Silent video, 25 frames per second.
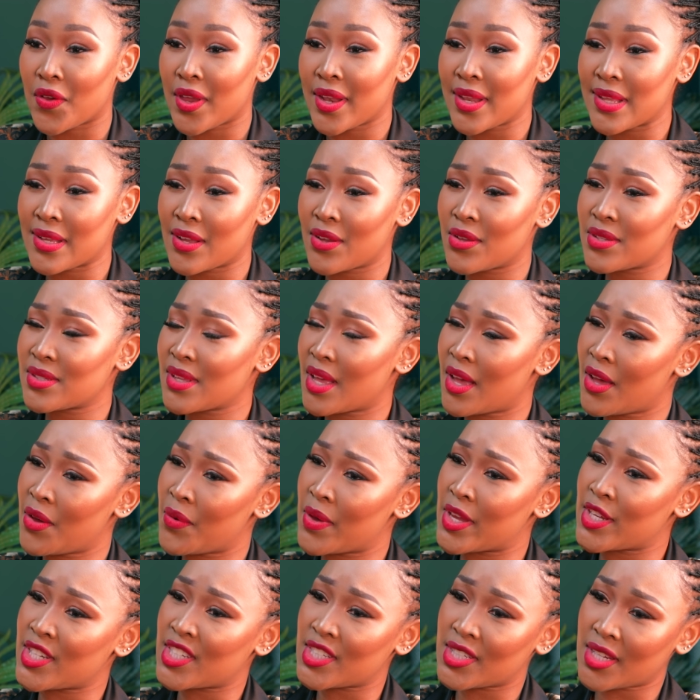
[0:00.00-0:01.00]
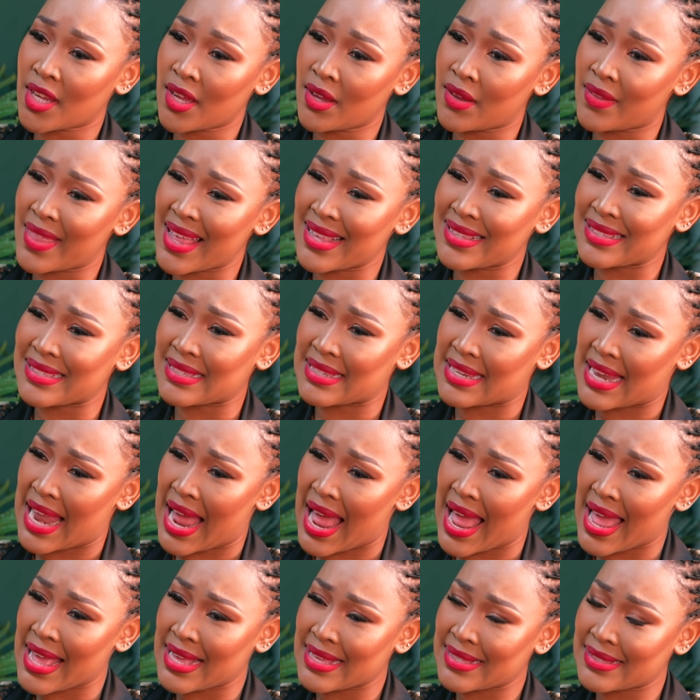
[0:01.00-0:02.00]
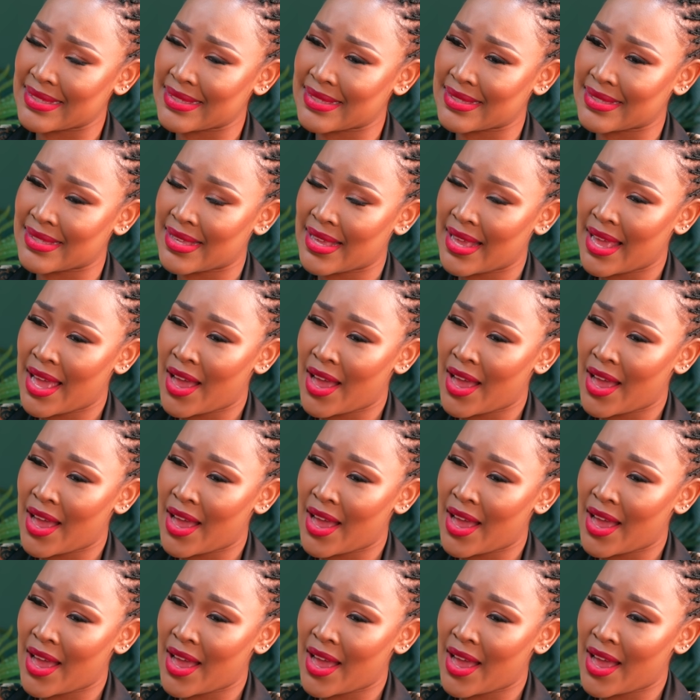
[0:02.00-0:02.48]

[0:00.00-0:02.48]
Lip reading: And he goes, oh, a show? That's nice.